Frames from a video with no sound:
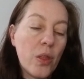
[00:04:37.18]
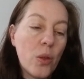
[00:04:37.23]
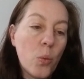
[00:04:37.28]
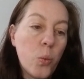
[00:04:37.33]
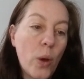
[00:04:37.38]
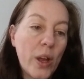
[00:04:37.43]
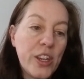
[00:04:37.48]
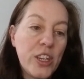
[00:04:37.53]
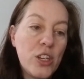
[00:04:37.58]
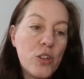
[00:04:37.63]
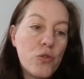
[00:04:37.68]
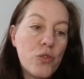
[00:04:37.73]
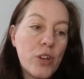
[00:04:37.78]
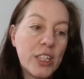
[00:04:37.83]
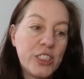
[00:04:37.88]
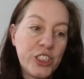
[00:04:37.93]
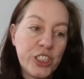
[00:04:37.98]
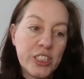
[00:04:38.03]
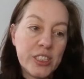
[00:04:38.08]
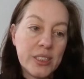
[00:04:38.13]
When you
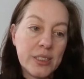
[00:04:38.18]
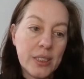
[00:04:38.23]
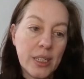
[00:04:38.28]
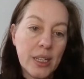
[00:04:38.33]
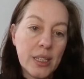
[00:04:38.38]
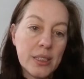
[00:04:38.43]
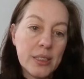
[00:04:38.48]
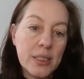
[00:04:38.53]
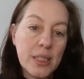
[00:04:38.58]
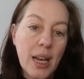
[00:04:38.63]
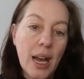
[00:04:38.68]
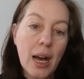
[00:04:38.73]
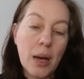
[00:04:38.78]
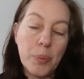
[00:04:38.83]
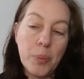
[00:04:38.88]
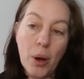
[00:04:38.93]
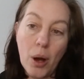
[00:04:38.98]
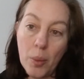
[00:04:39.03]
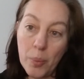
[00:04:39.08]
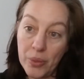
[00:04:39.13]
register, I'll
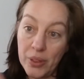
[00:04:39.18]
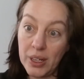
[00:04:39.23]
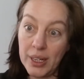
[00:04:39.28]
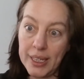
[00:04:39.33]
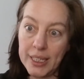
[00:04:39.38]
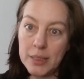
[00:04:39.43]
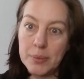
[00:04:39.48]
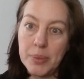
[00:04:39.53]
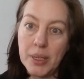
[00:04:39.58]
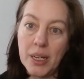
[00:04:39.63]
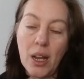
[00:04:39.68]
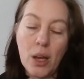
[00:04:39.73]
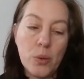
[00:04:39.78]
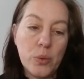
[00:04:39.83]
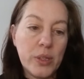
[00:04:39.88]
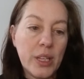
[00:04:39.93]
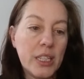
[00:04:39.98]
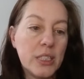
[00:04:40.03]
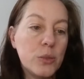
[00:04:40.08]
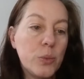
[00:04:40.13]
pop the link below
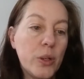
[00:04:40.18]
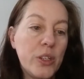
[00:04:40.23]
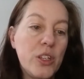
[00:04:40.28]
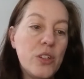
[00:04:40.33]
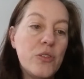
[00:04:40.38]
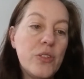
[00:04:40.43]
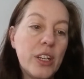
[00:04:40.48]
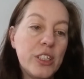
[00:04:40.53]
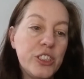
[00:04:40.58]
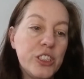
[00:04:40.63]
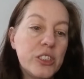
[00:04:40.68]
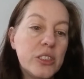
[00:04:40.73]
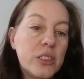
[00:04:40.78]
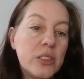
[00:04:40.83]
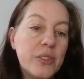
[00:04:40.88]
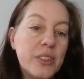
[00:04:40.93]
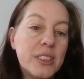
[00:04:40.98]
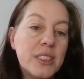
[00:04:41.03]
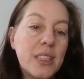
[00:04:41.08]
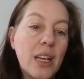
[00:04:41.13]
this. When you
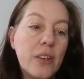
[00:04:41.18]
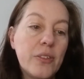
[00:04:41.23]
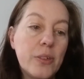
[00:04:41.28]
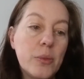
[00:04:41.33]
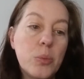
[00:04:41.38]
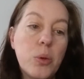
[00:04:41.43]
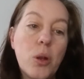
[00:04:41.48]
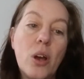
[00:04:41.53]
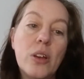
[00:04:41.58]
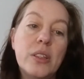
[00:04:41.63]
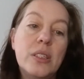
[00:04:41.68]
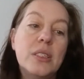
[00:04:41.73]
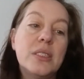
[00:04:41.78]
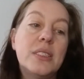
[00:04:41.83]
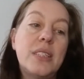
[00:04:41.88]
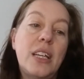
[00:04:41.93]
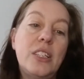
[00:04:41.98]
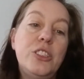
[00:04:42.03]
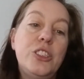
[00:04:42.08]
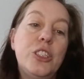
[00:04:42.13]
register as self-employed, they'll
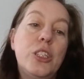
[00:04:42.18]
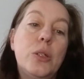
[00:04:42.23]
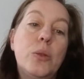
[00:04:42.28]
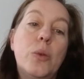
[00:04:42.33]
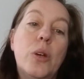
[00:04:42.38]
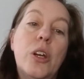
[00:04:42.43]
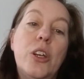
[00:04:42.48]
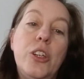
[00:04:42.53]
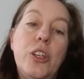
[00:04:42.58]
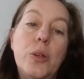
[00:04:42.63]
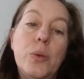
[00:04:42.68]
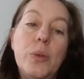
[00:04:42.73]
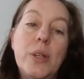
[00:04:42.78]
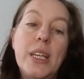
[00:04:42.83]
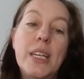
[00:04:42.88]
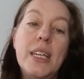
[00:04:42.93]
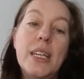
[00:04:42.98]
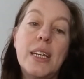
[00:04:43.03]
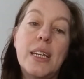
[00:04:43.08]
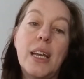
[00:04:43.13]
send you a
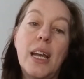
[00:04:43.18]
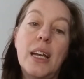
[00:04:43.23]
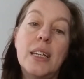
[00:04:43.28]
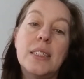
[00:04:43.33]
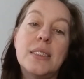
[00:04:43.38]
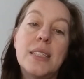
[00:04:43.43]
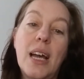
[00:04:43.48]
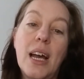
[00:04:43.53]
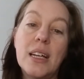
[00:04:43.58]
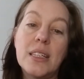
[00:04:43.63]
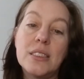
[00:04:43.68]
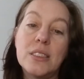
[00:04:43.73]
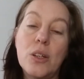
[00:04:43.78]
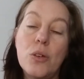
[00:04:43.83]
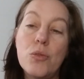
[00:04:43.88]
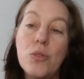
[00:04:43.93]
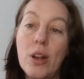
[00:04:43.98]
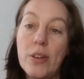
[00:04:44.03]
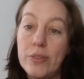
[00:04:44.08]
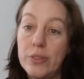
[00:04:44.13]
unique tax
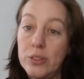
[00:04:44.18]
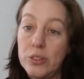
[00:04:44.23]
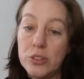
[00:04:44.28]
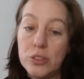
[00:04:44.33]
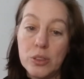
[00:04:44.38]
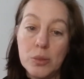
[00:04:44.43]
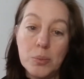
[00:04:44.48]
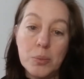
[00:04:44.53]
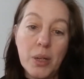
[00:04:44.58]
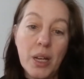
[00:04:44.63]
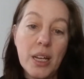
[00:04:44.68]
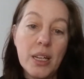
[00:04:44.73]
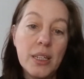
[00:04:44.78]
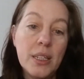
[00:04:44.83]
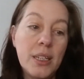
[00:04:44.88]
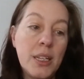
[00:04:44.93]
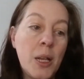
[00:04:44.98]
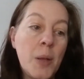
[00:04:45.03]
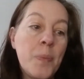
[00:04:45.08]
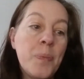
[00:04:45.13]
reference number,
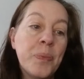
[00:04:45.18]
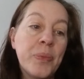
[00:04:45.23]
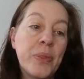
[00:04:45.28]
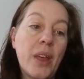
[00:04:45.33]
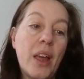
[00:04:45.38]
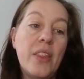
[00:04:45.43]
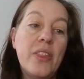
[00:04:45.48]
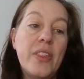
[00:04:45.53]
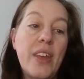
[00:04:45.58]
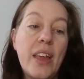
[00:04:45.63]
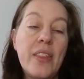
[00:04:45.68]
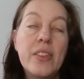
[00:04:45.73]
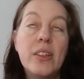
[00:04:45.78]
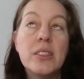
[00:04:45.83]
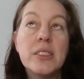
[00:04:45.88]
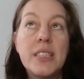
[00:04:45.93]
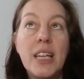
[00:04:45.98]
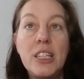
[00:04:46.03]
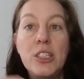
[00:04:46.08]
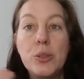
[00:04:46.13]
and then they'll
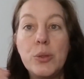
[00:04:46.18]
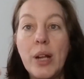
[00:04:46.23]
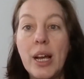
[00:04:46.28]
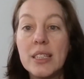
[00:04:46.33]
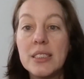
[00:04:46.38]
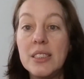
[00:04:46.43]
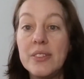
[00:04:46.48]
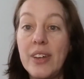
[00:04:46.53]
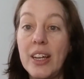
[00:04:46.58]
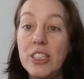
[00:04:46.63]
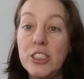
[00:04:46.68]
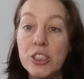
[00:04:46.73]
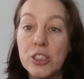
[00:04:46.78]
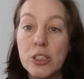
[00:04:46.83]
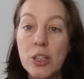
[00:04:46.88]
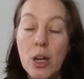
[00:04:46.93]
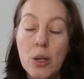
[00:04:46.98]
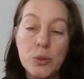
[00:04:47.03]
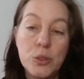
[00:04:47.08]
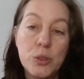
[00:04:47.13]
send you an activation
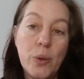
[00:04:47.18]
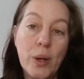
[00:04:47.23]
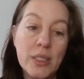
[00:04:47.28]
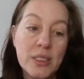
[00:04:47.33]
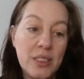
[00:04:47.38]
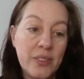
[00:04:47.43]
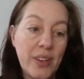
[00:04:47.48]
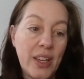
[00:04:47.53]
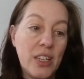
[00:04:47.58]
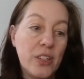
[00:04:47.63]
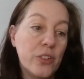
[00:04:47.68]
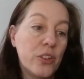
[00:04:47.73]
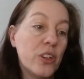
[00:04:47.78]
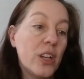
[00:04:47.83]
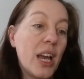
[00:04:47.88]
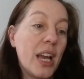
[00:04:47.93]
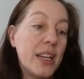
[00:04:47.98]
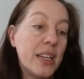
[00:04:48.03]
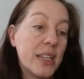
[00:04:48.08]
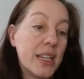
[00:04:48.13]
code to activate your
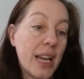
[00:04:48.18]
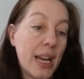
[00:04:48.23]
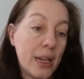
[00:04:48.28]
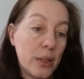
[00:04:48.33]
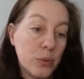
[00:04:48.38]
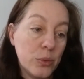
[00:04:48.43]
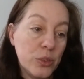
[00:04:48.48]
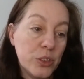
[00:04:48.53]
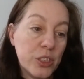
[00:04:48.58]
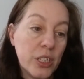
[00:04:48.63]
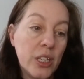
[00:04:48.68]
online account.